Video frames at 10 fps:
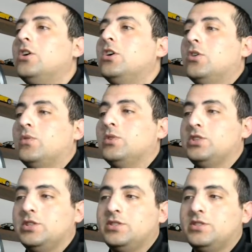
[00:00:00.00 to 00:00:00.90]
which is
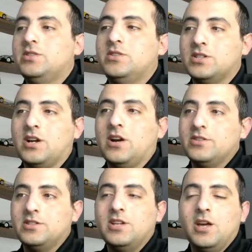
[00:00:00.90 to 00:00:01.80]
this card's
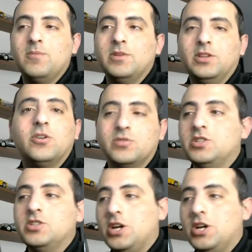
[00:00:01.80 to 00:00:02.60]
name in the OCG.